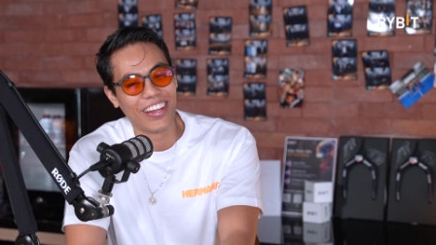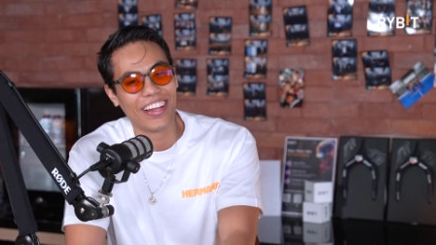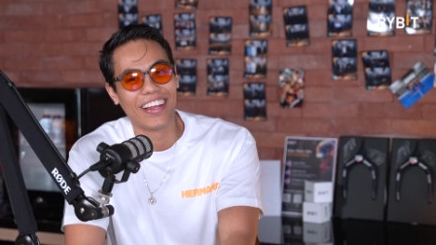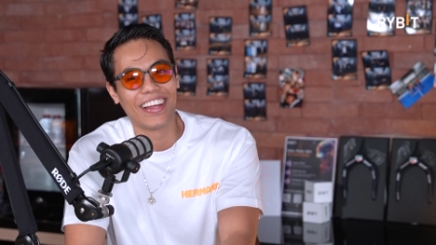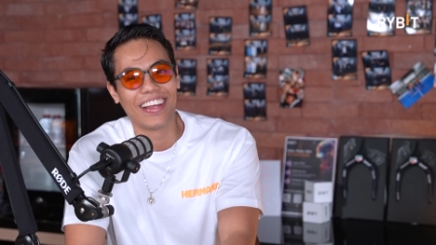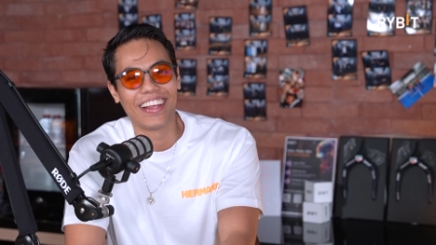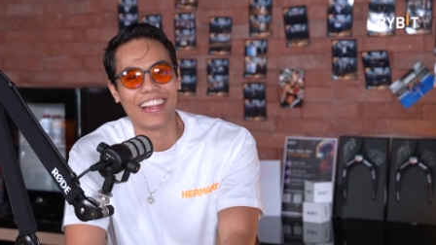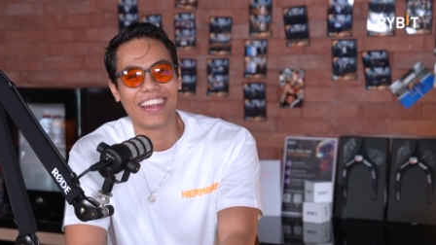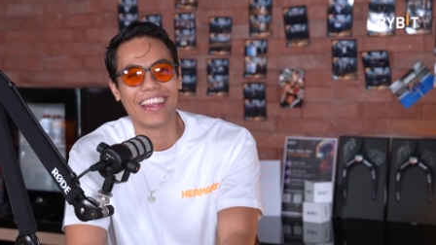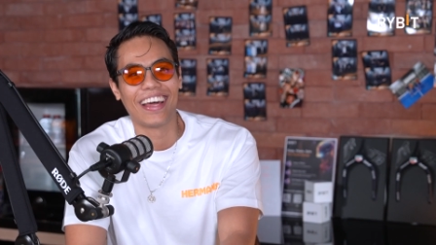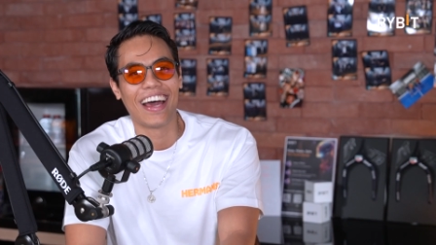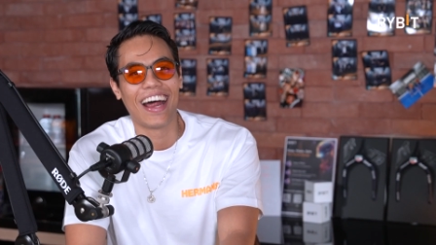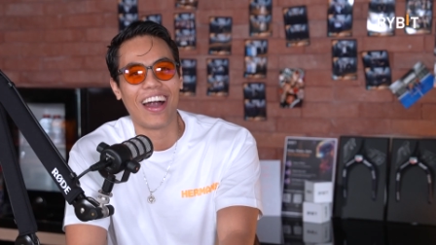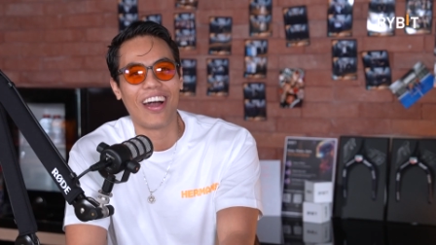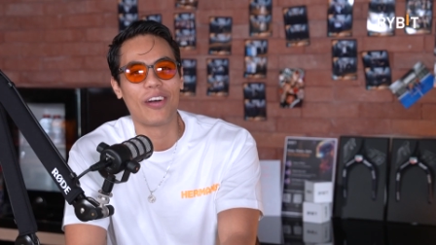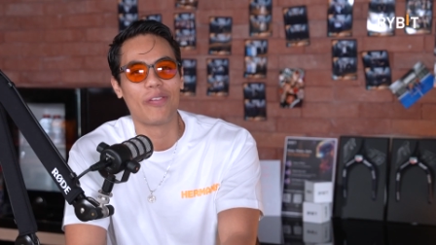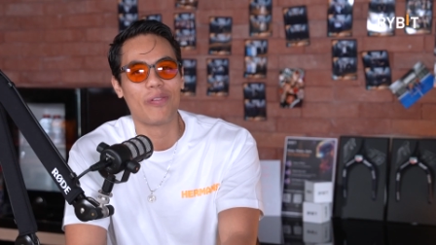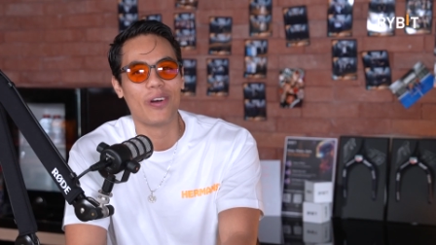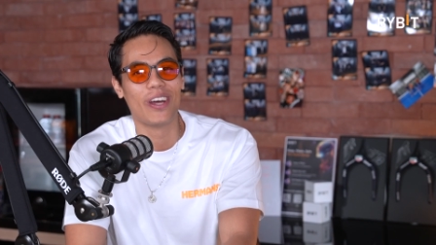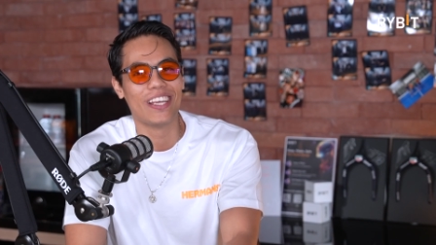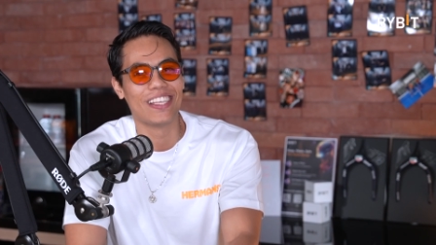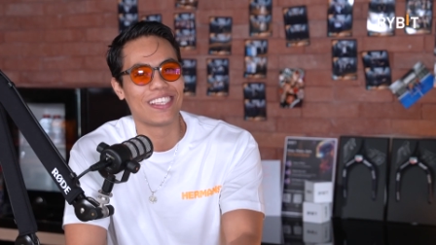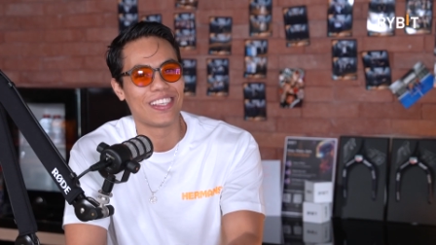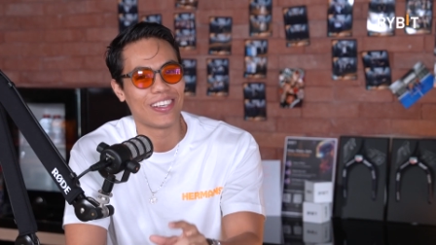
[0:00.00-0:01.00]
the
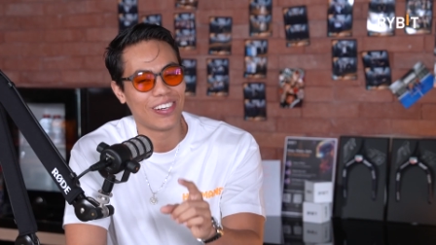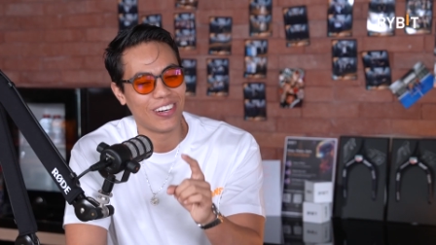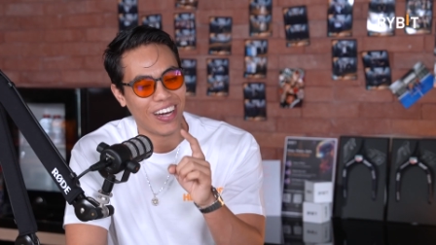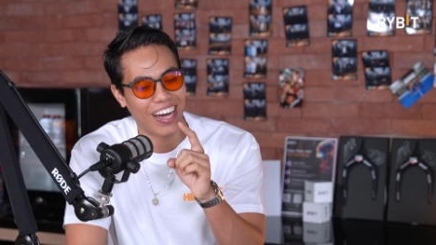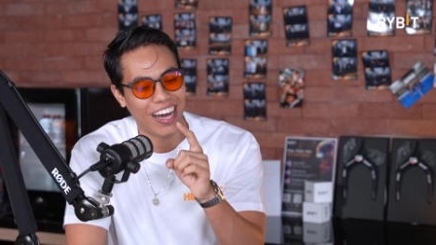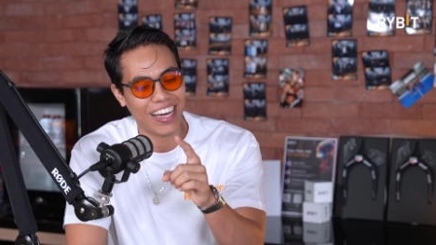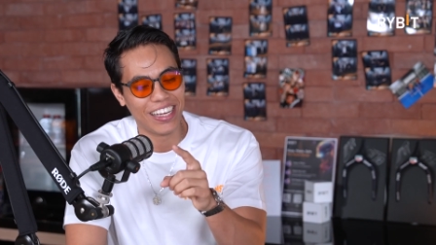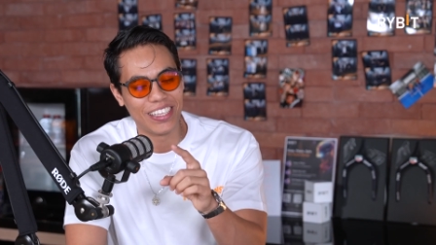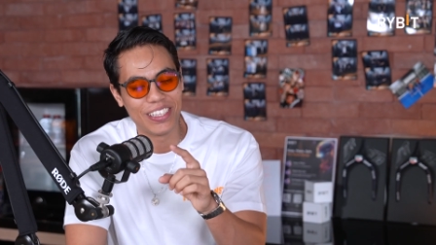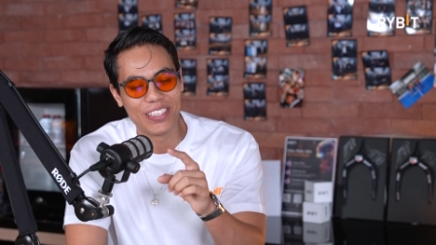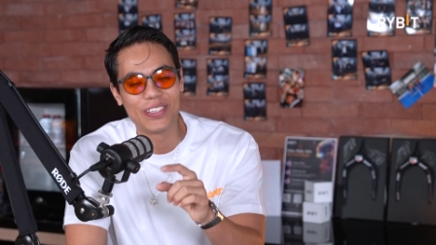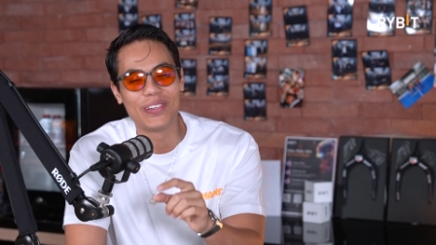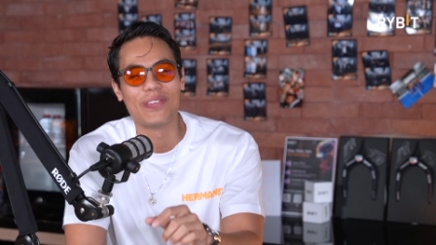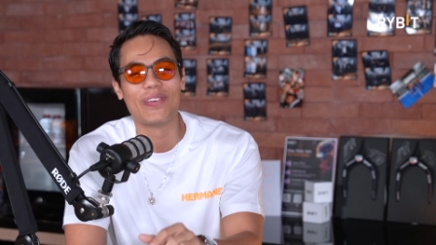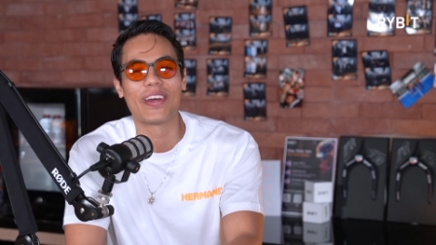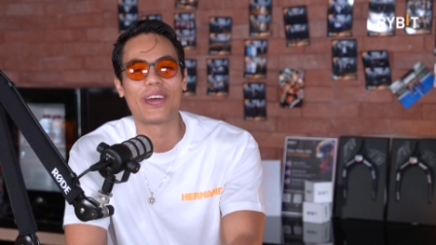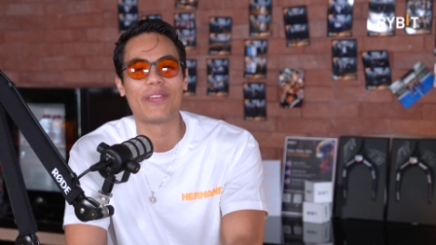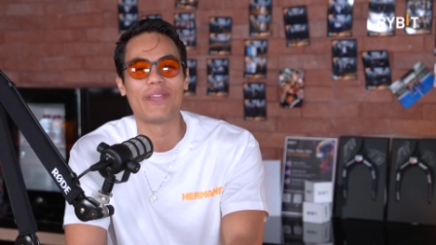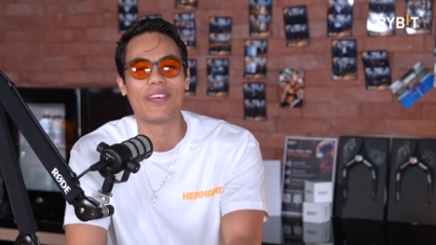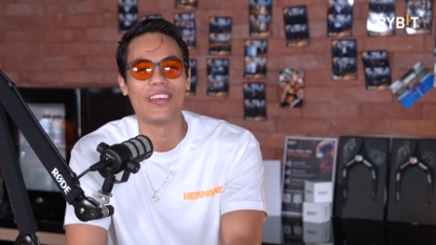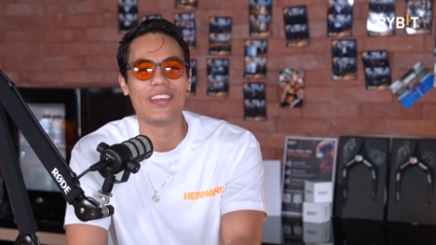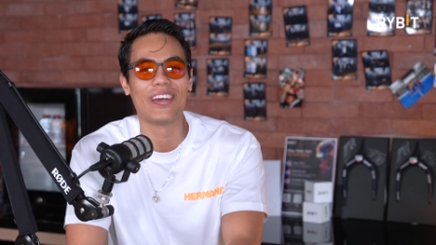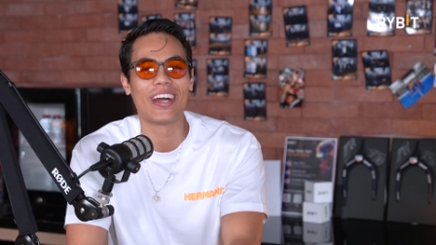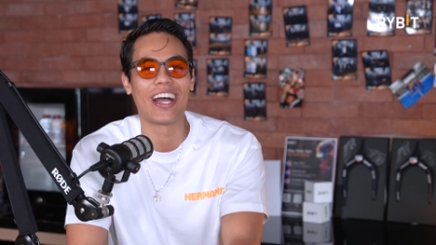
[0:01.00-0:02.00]
hard way, so I do
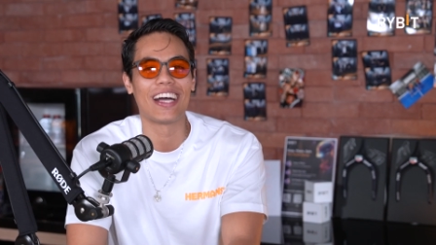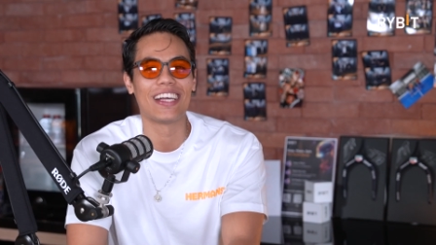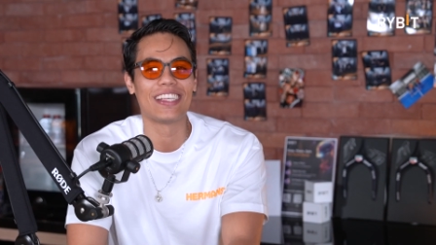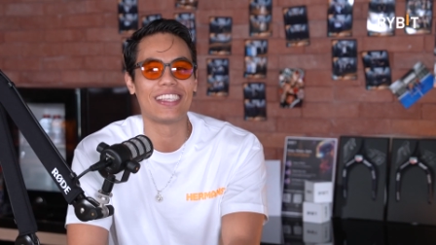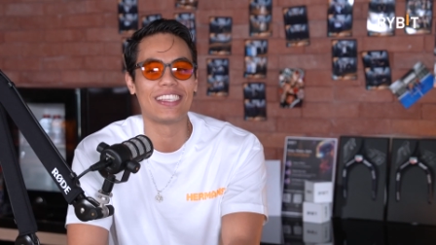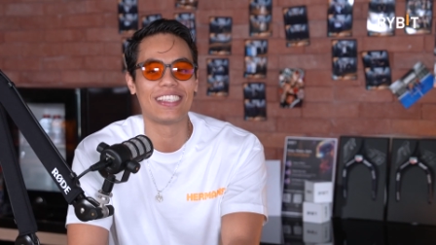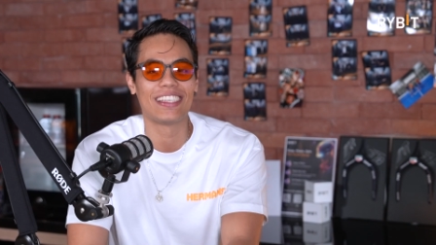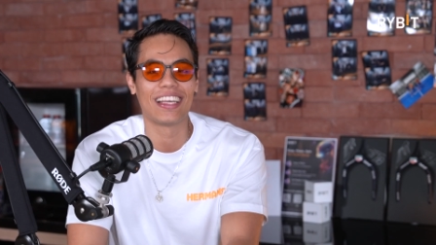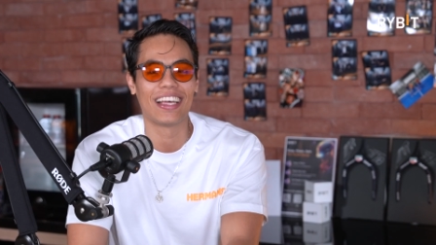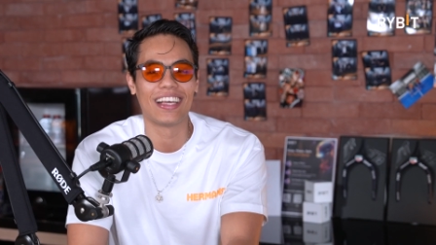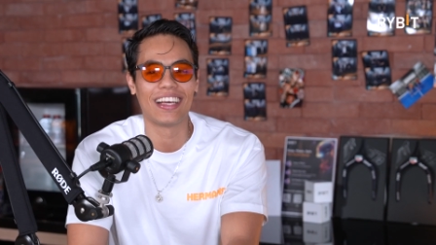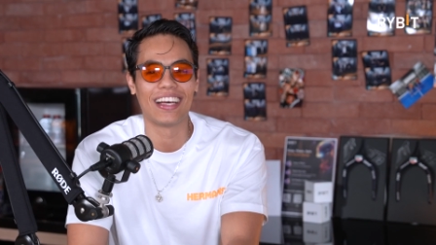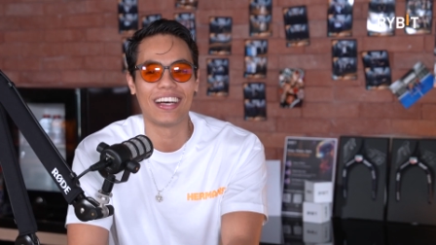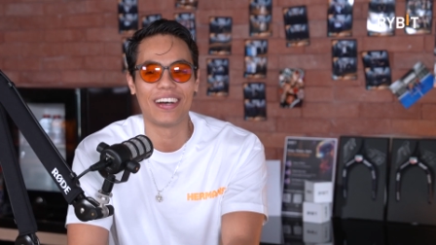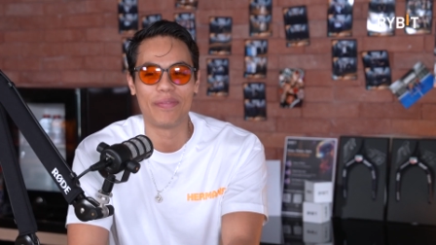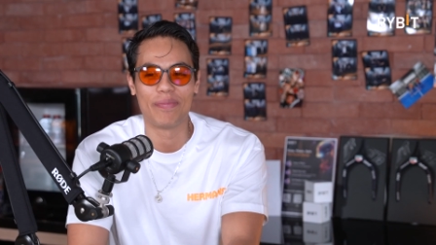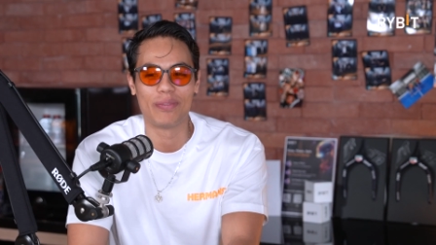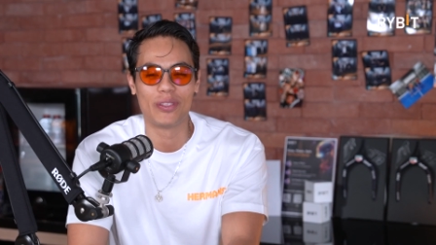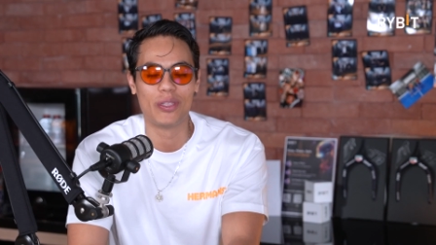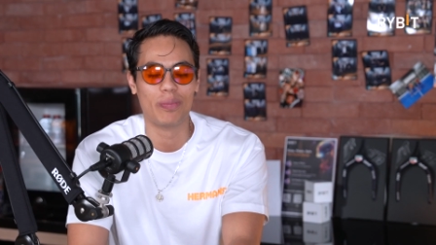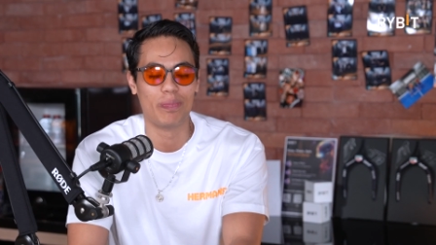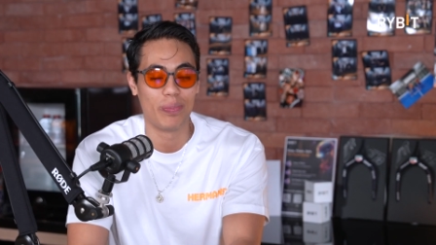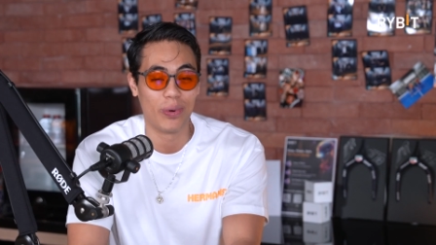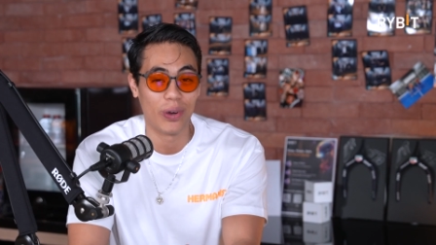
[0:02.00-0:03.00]
recommend you guys to
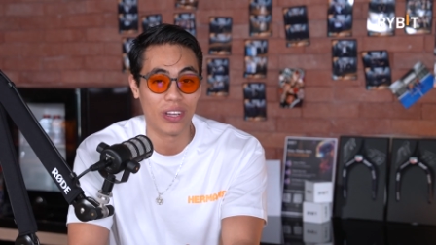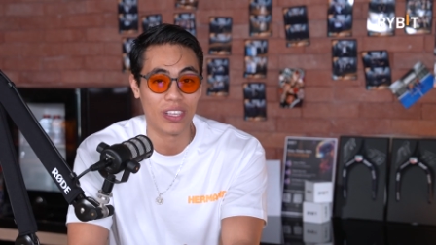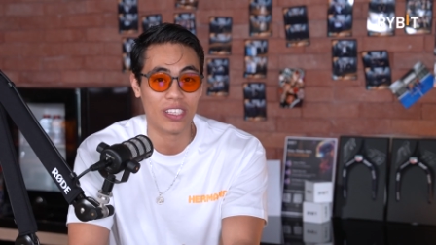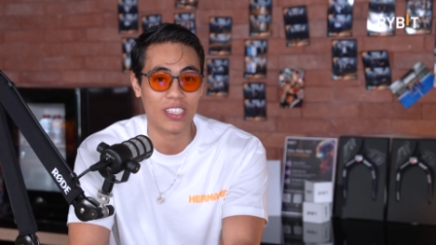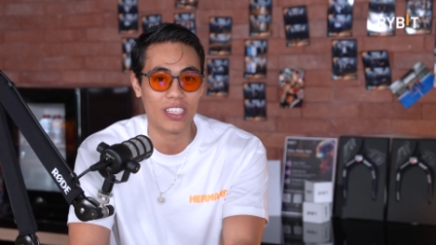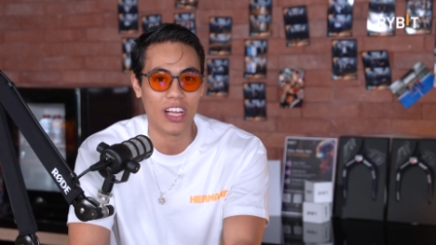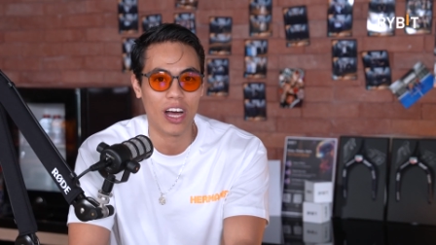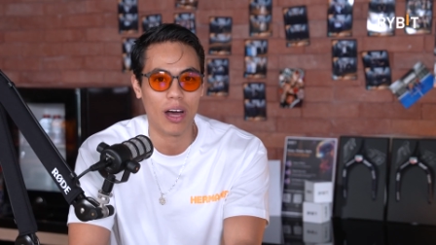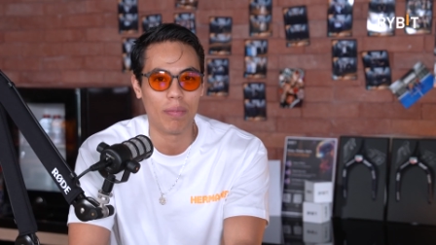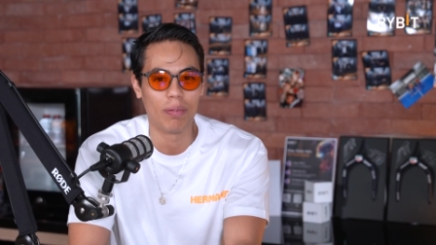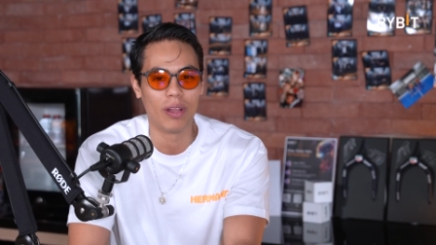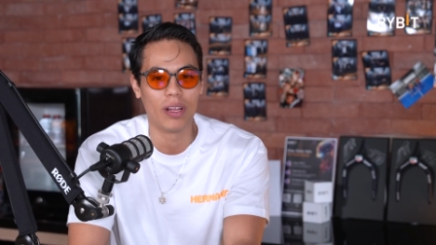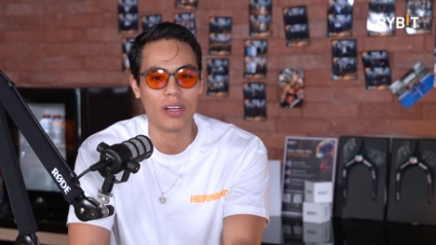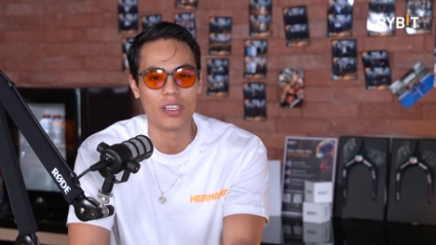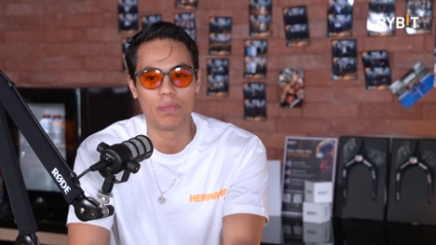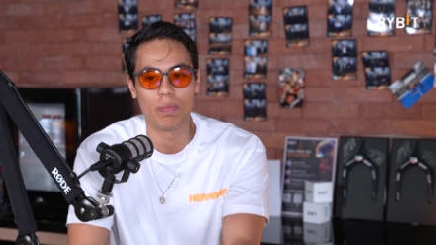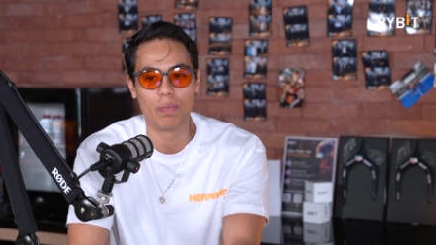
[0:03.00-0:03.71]
put a stop loss.